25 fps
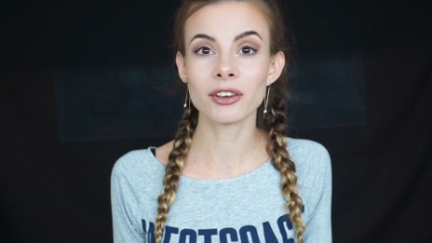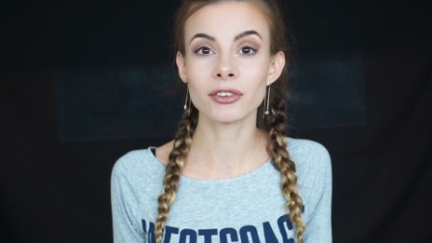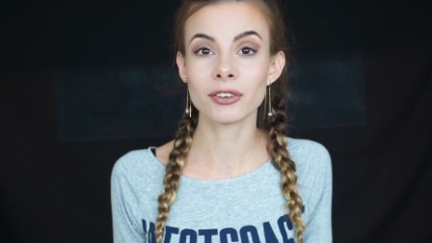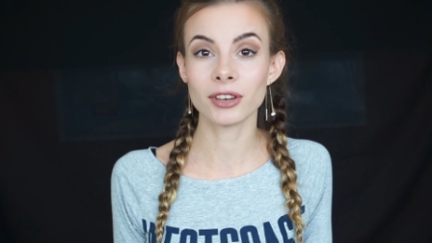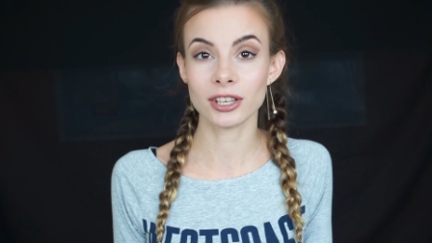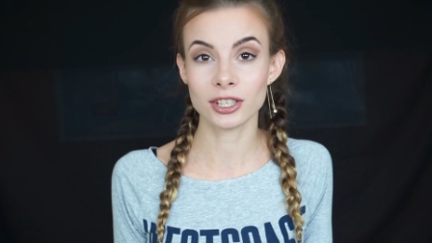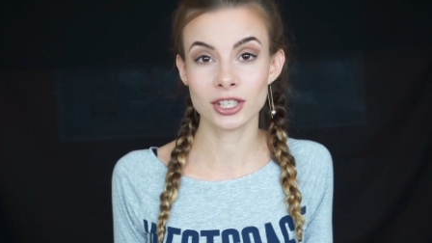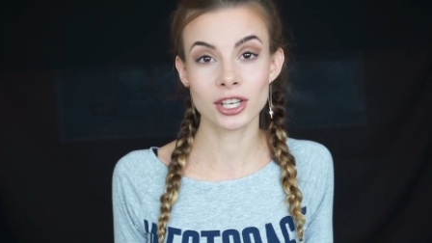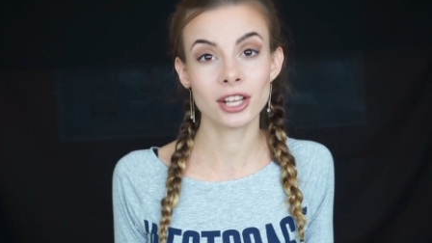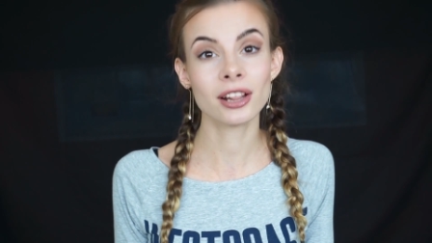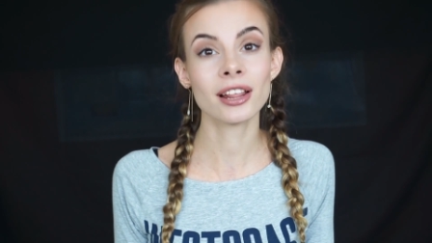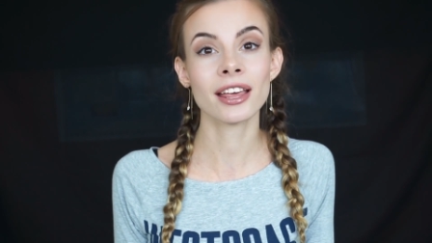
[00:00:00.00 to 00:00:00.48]

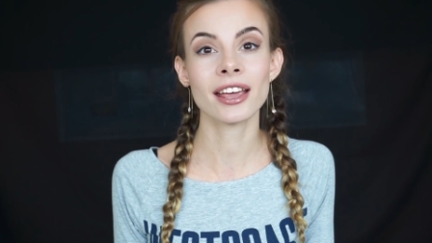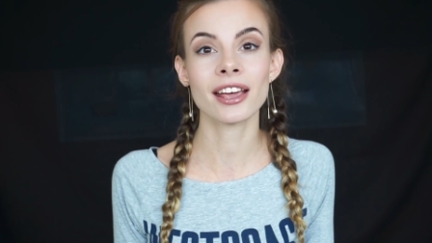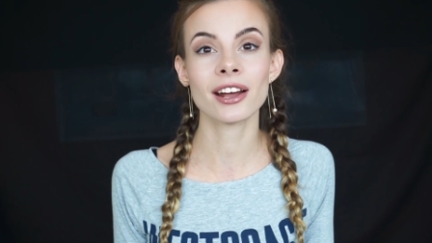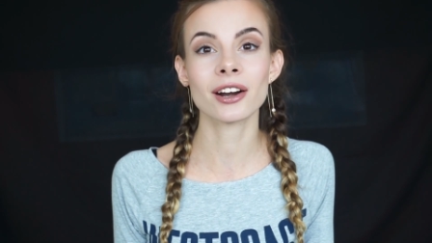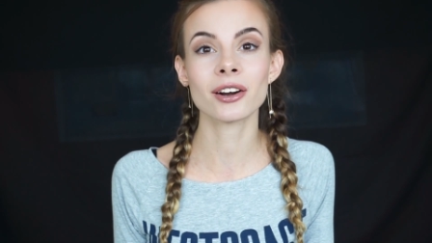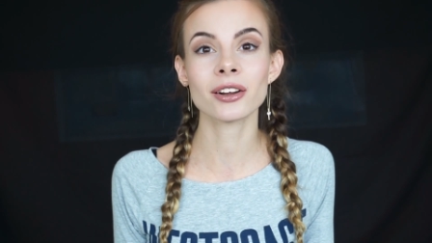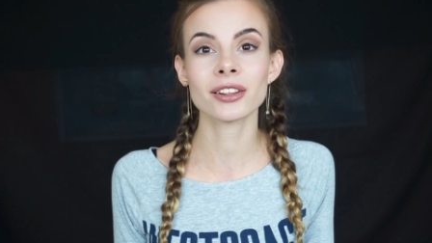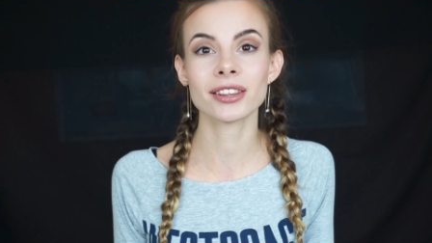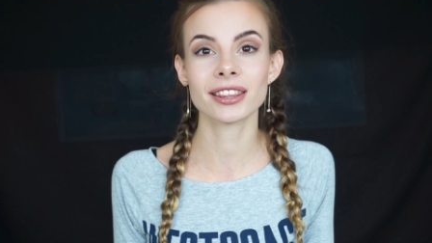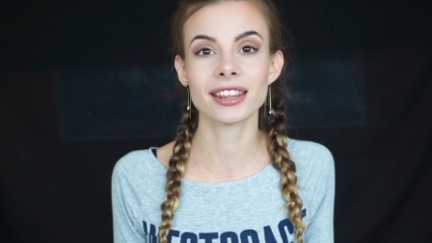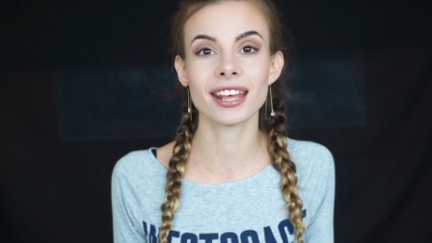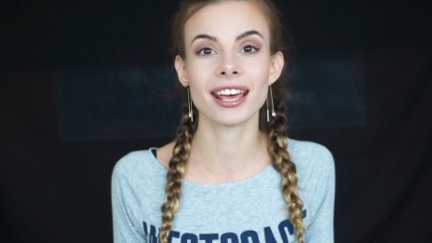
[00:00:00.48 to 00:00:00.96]
facial
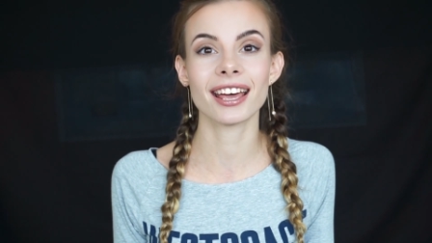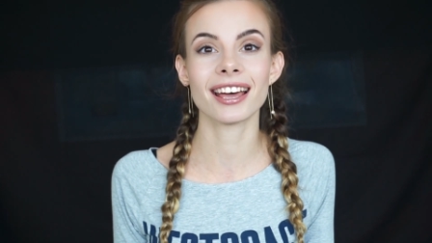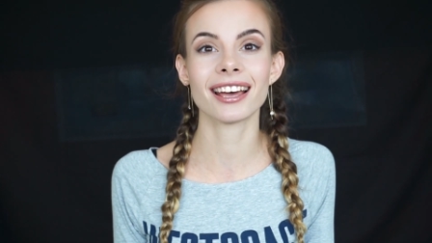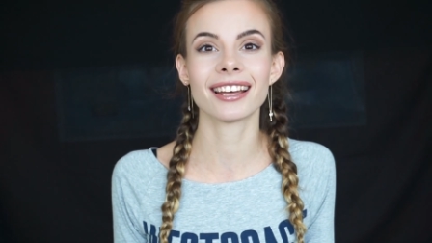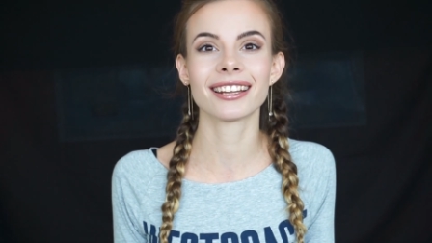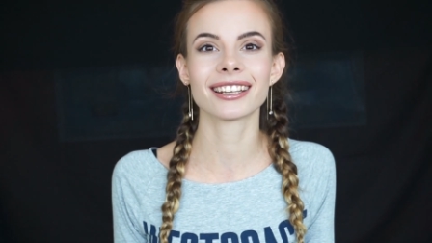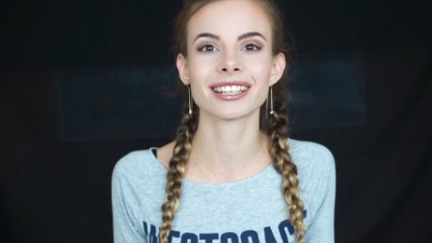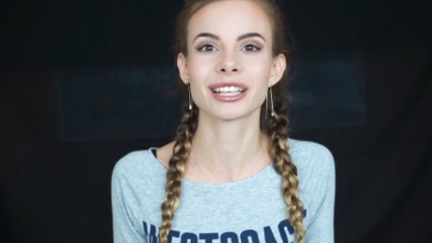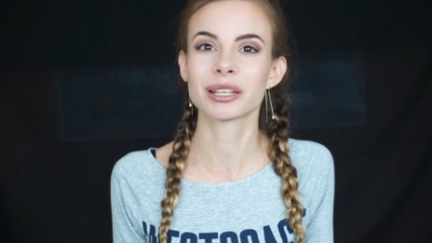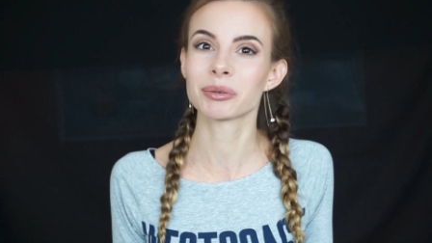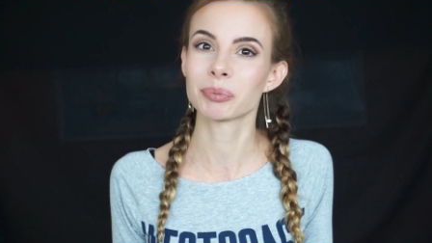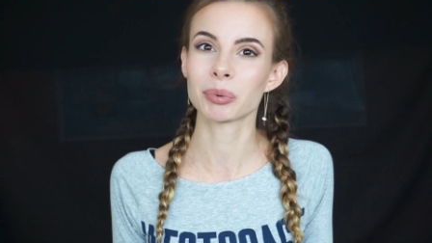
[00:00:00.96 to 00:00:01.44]
hair,
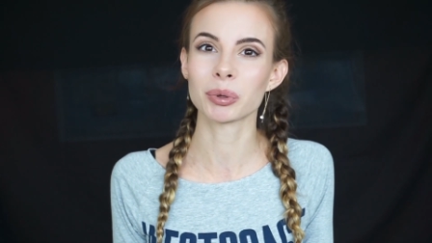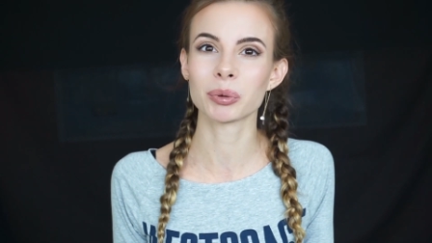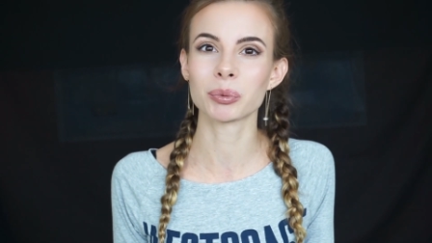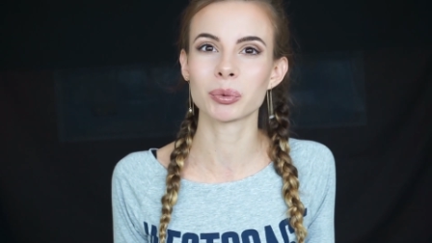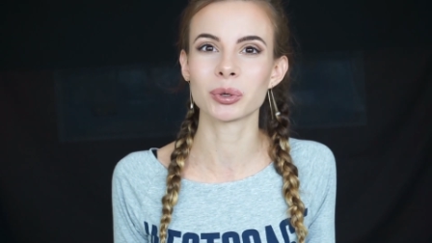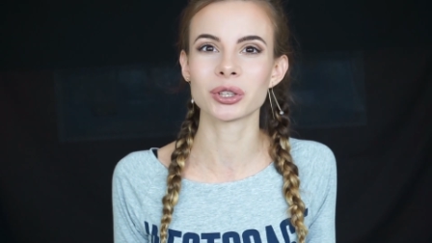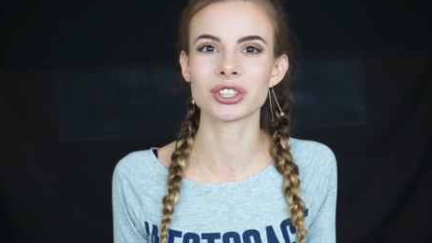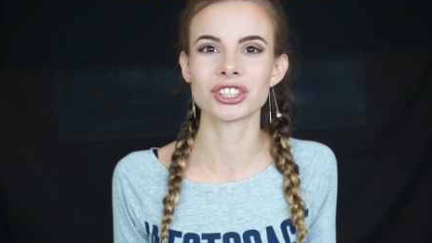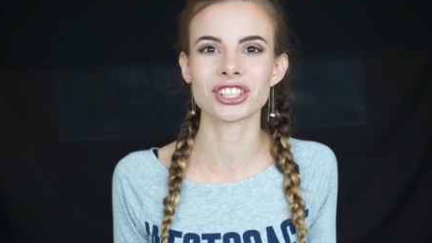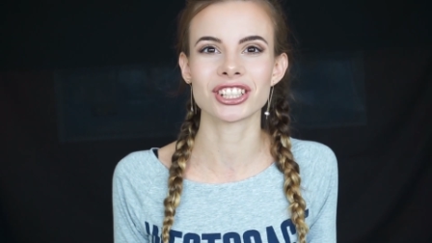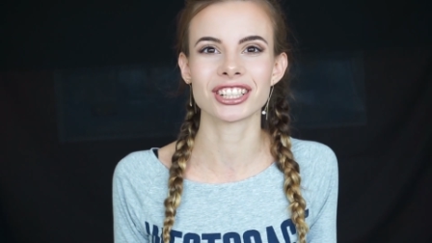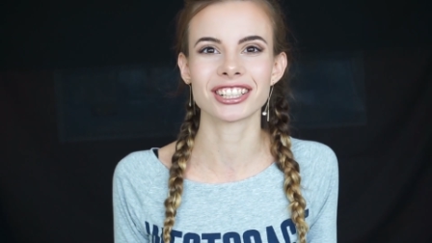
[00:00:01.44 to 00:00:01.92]
then keep on
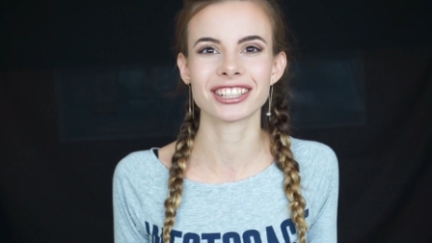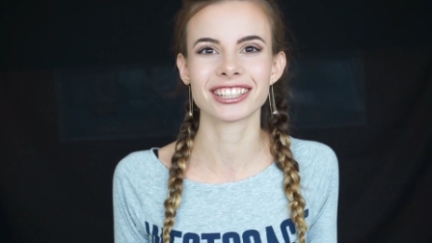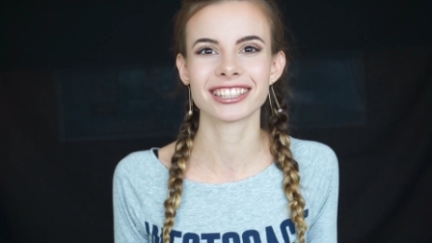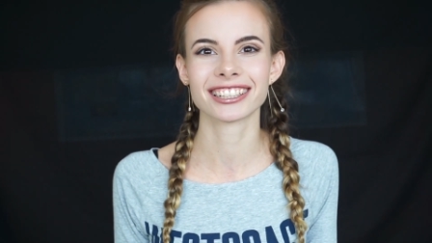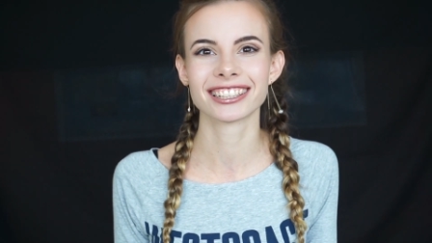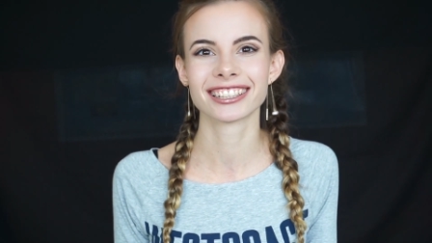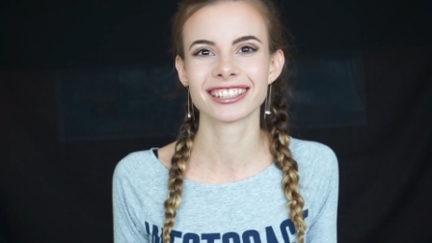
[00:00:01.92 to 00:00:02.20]
watching.